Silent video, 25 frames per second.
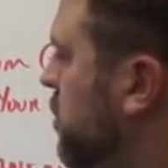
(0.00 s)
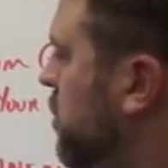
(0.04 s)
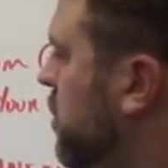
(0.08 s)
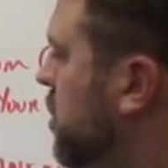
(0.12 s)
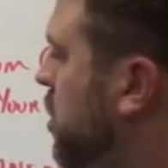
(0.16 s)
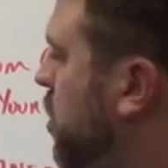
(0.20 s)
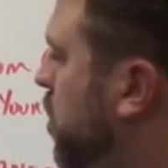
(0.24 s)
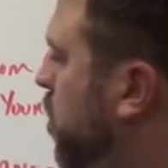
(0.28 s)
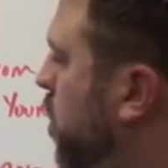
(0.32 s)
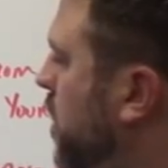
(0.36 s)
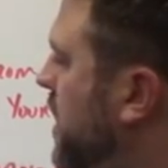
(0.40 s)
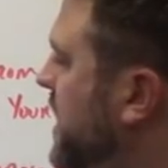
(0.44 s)

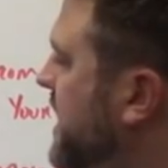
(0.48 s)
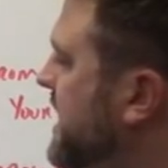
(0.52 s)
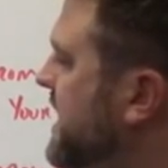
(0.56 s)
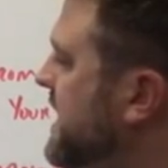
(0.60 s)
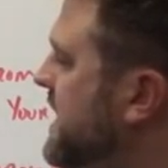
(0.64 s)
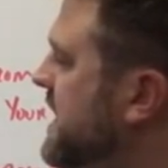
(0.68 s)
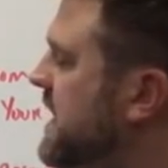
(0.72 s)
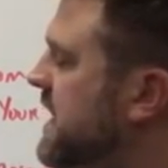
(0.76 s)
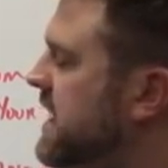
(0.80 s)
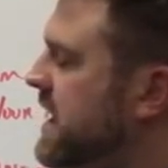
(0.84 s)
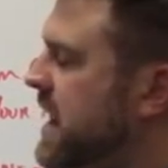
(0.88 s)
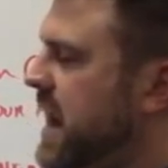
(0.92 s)

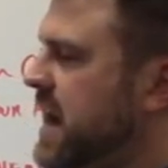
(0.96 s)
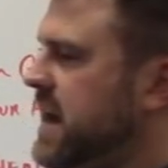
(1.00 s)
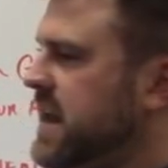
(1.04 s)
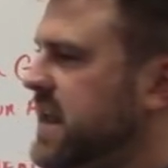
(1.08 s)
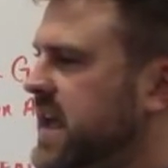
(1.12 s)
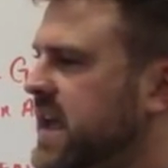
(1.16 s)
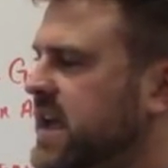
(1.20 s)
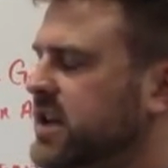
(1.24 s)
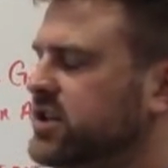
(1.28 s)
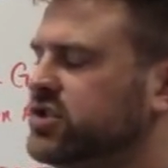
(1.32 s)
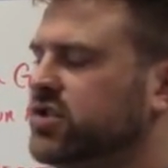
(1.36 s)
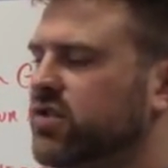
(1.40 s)
Liquidity at
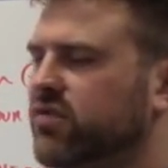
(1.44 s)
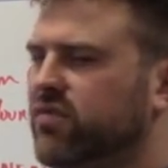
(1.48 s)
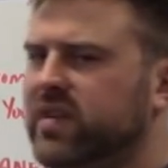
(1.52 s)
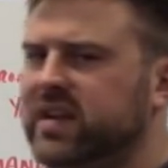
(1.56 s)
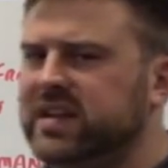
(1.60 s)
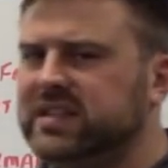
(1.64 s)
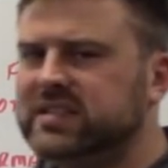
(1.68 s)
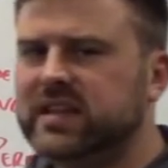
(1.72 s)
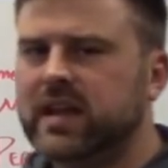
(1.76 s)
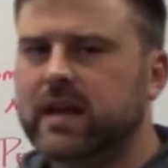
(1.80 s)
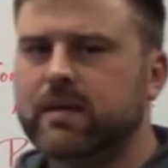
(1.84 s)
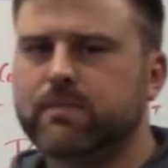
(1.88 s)
any age. The
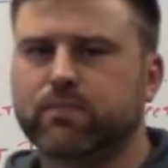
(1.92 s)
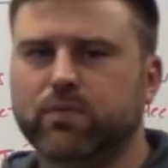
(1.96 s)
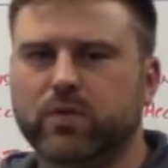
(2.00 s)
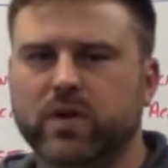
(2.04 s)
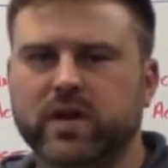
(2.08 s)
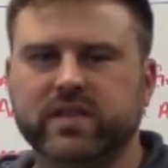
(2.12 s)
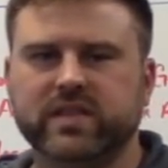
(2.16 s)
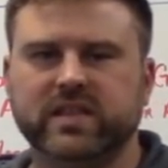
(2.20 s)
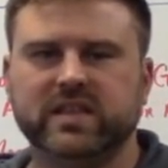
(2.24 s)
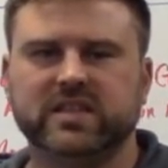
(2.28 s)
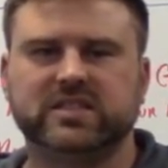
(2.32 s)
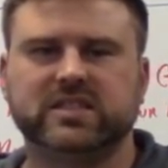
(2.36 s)
reason I
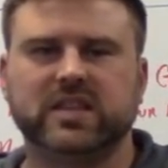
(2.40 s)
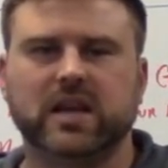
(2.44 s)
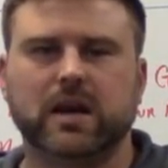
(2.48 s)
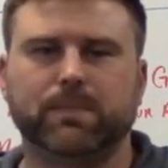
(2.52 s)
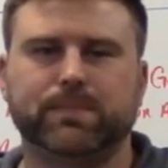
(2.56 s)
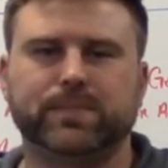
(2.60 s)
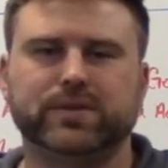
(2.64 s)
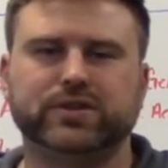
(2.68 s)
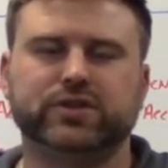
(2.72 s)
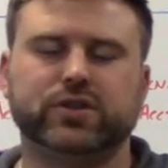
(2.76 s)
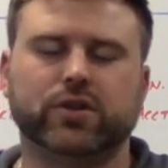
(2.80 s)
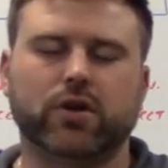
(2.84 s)
bring this
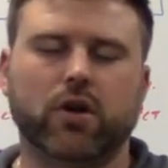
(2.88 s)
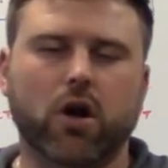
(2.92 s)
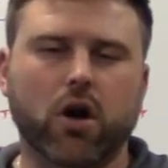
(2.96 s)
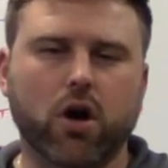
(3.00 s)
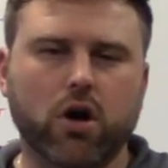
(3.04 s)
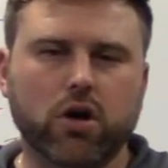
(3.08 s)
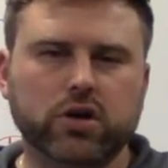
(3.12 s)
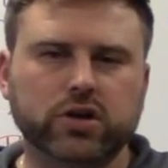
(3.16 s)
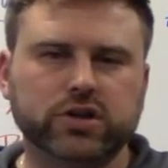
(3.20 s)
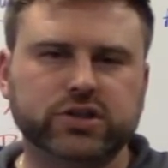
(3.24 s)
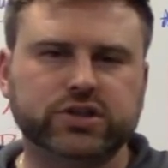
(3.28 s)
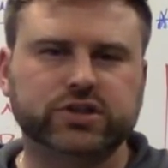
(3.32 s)
up is there
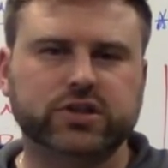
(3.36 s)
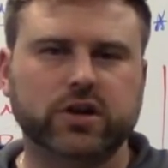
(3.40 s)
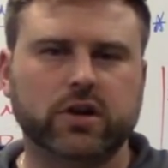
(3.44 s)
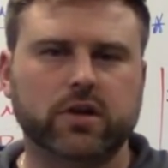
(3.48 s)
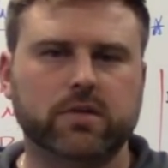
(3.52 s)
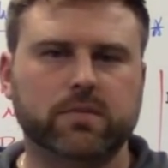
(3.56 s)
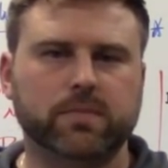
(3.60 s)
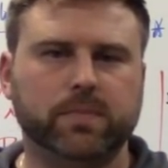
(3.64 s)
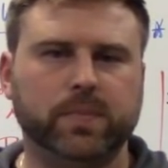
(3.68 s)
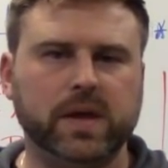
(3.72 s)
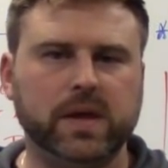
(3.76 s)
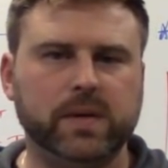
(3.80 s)
are
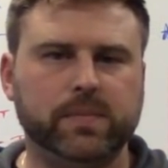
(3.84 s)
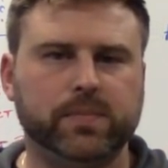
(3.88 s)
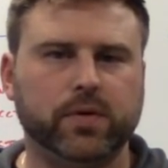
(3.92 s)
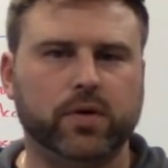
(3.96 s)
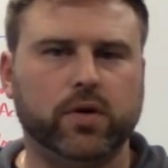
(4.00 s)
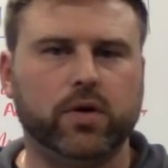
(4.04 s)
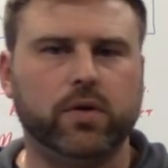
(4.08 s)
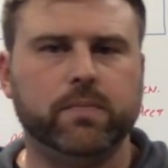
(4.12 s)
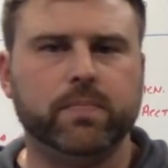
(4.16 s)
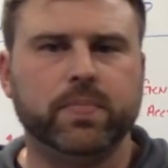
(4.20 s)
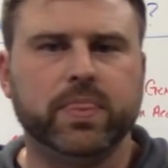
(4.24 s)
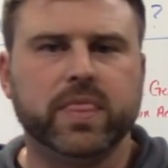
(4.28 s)
certain
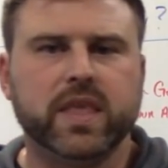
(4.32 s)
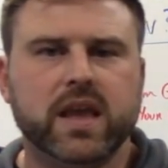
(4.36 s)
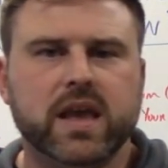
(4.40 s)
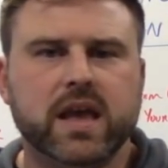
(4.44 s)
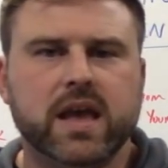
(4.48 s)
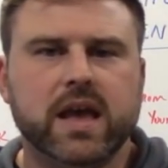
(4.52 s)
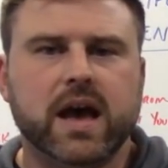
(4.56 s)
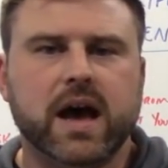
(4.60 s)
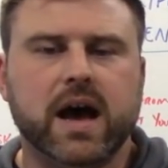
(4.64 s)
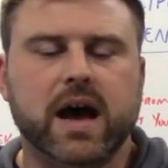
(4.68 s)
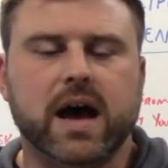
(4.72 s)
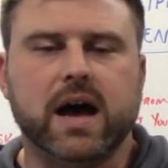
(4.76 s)
people,
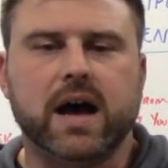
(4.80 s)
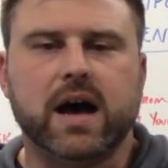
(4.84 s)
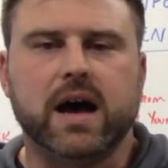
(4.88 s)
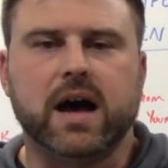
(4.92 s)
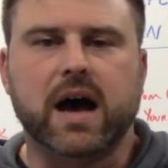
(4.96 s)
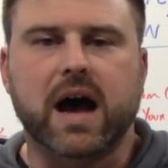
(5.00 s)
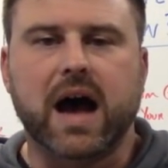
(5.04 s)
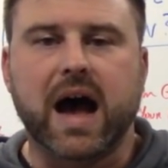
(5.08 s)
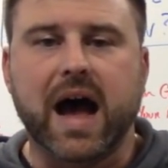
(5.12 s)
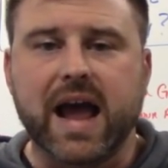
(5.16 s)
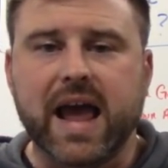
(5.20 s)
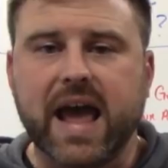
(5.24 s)

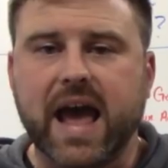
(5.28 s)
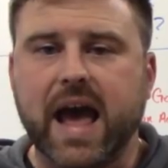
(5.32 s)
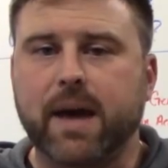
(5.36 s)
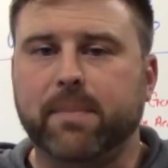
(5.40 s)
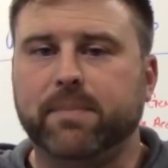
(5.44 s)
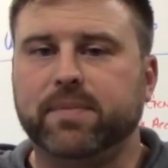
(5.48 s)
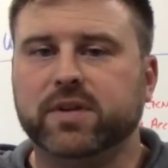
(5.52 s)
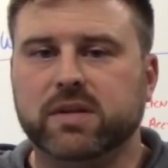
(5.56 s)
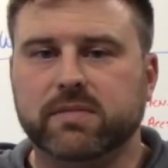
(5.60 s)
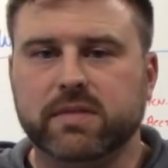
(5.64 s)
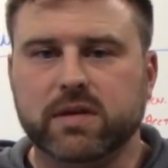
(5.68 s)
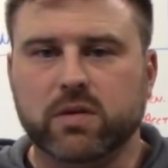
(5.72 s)
I
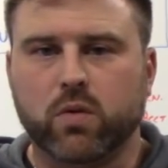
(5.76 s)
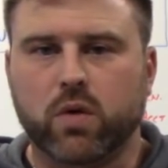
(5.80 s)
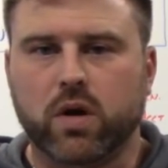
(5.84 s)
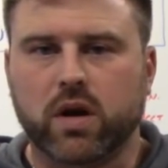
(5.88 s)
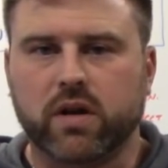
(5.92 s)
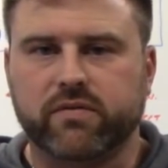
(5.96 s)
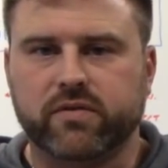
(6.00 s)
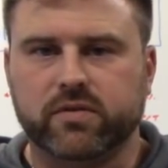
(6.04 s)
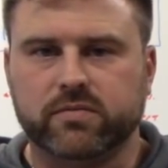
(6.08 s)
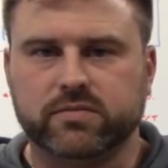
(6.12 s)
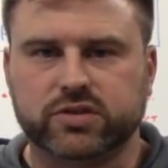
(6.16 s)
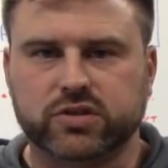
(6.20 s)
happen to be
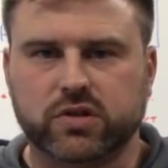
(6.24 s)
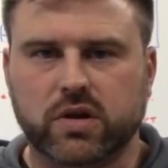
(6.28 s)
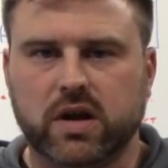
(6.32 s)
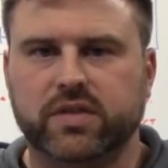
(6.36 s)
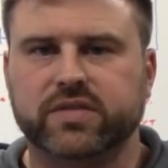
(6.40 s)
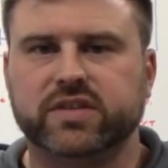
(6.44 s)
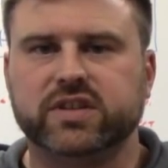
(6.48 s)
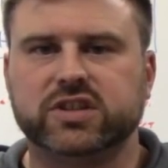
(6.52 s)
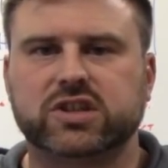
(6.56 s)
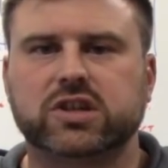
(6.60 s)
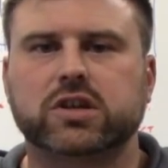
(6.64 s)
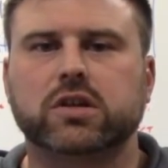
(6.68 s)
one of them, so
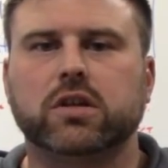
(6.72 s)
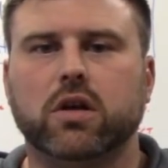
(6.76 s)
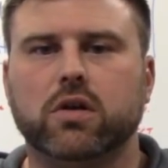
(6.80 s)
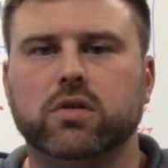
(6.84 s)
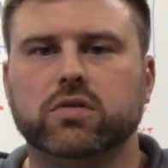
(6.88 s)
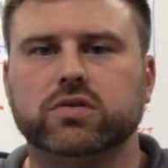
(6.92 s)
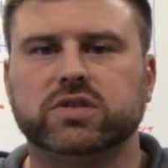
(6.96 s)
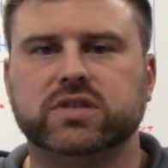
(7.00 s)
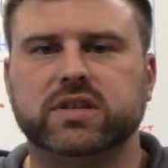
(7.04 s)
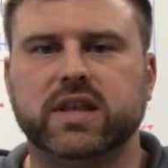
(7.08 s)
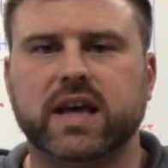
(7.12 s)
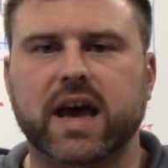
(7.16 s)
I'll
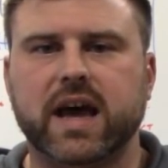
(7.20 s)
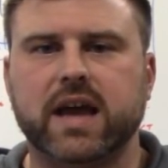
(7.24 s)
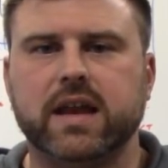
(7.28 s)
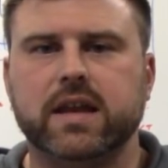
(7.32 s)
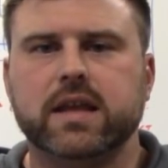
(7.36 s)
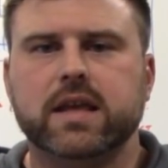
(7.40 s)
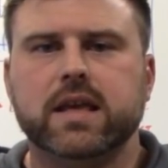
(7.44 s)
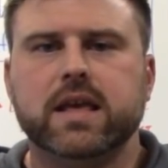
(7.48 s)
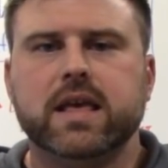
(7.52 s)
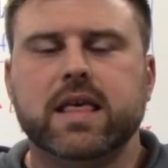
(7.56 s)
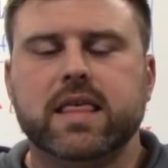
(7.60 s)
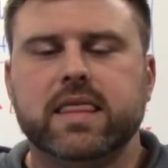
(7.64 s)
disclose
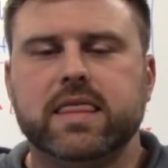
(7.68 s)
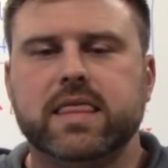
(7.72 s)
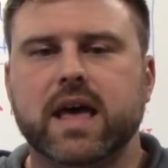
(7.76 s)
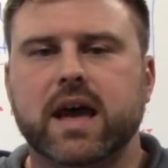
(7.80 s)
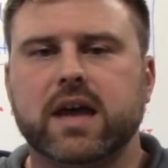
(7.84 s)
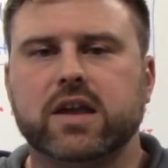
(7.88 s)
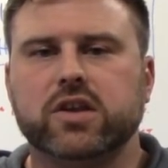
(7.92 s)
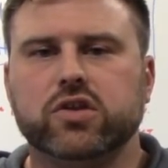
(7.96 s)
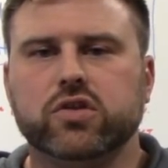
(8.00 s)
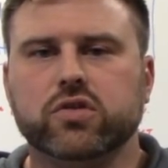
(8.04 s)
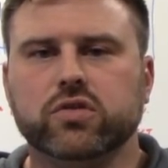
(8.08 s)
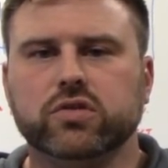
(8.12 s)
that
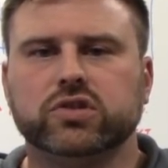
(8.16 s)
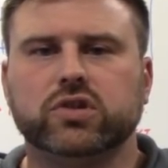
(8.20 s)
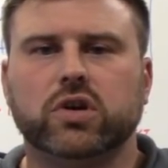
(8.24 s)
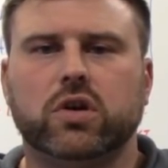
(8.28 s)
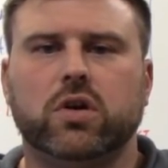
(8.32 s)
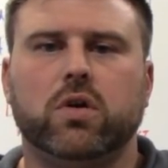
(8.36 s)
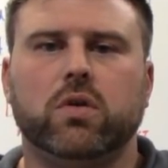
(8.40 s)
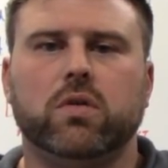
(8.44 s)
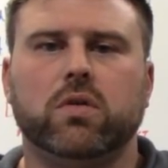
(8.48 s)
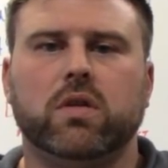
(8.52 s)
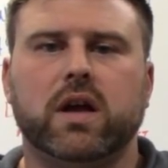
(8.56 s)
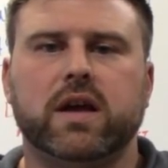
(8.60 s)
use
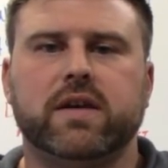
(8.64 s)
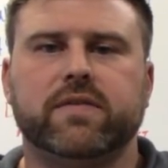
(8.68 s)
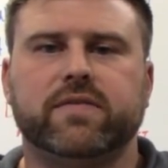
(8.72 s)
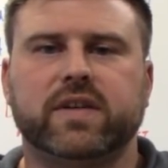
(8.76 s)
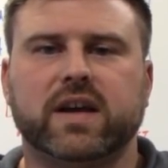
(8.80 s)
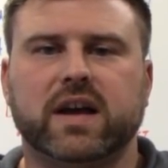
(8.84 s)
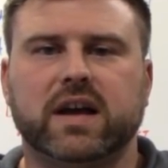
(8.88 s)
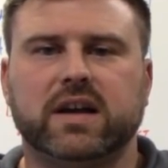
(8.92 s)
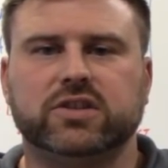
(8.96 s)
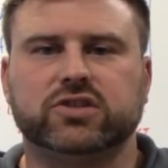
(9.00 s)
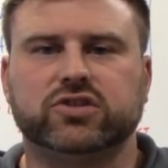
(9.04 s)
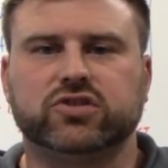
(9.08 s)
a whole
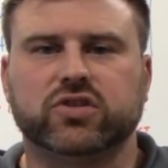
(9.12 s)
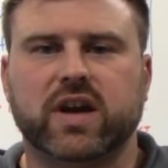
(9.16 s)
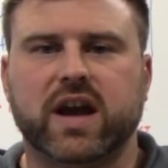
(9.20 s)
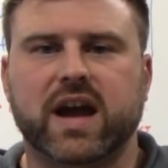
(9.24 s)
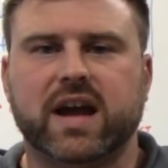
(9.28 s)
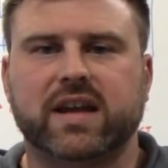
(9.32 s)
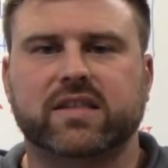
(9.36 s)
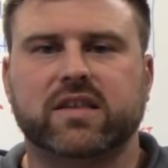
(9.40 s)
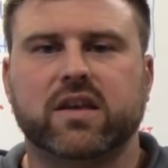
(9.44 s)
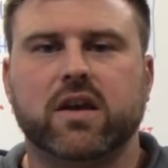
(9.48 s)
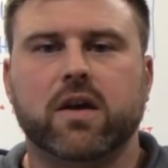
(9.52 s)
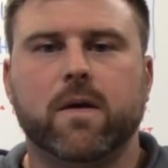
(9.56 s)
life
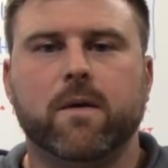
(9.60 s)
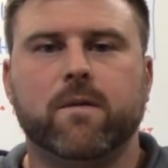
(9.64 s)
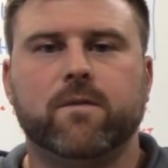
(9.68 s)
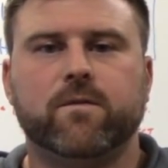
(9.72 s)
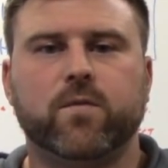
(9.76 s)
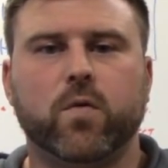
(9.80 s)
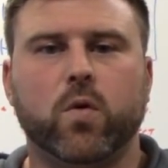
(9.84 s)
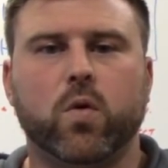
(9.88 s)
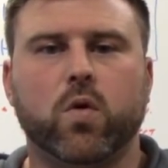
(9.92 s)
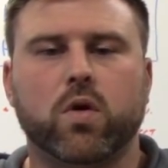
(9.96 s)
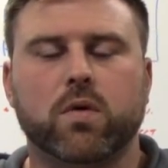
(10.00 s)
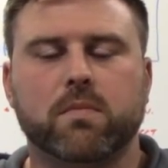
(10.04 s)
contract
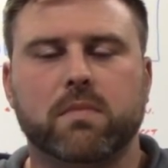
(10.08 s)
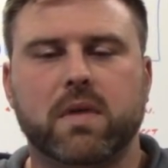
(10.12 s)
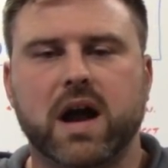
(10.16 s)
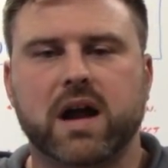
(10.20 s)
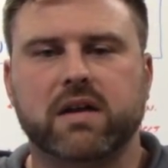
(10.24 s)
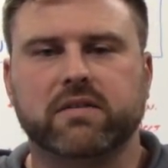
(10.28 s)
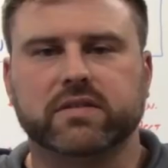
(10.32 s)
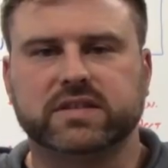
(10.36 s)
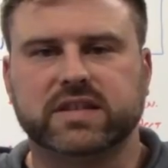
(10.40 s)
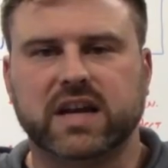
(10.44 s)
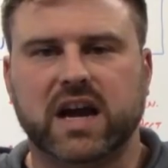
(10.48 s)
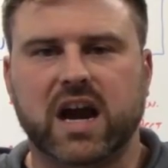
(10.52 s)
for
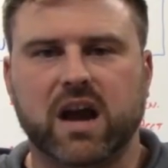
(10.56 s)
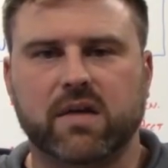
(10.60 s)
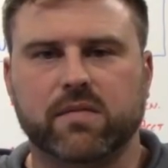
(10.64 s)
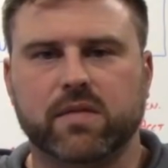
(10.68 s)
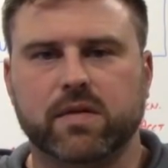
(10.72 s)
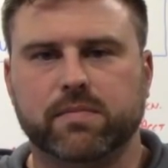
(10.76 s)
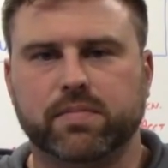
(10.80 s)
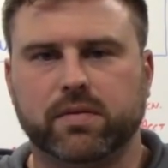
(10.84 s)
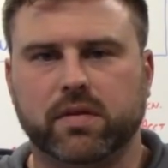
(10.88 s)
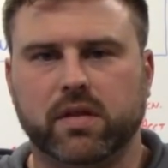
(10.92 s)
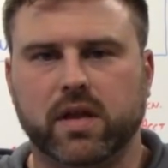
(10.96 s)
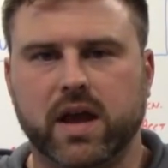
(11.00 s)
my
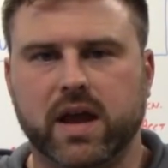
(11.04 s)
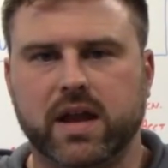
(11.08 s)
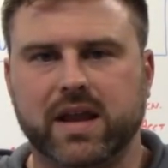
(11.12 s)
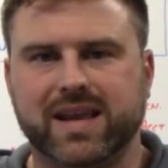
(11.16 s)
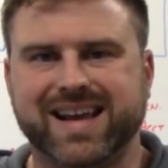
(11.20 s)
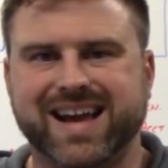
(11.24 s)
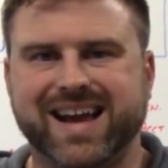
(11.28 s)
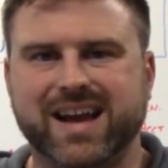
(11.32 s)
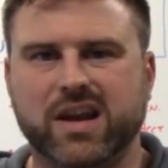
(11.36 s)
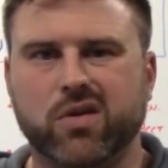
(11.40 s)
retirement planning.